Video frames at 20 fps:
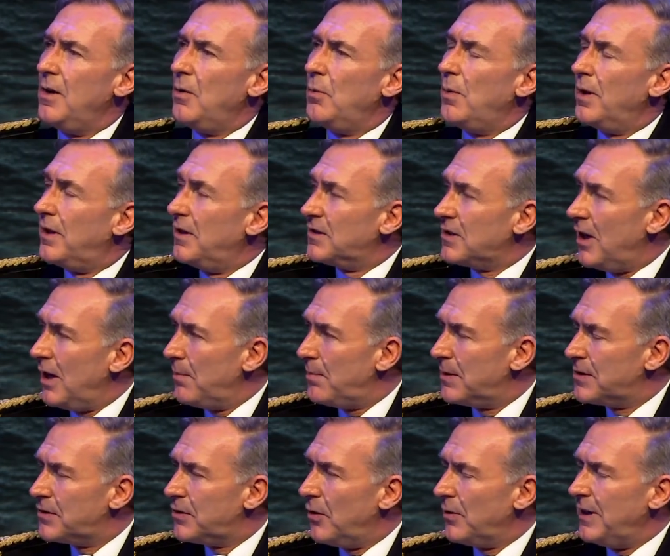whether it's
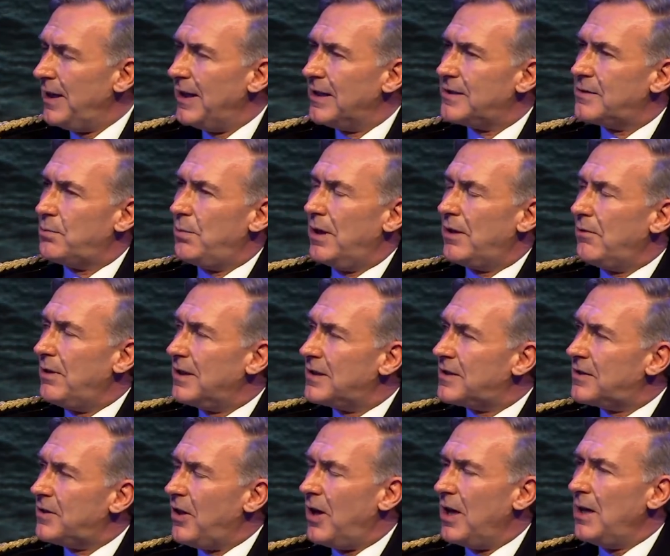hypersonics, whether it's
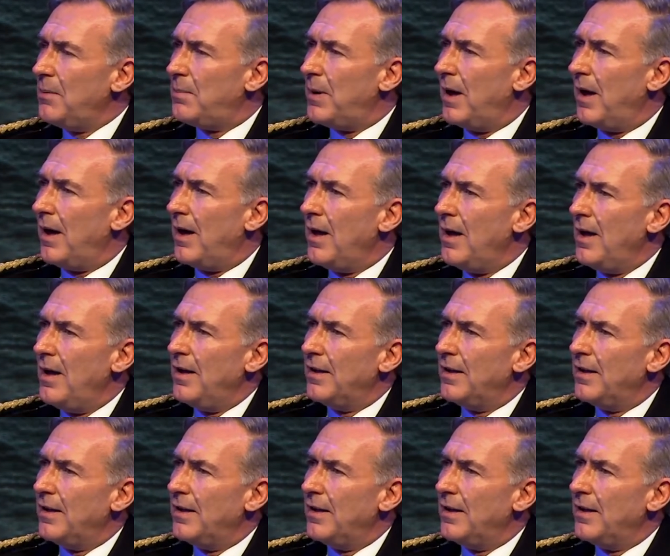cyber,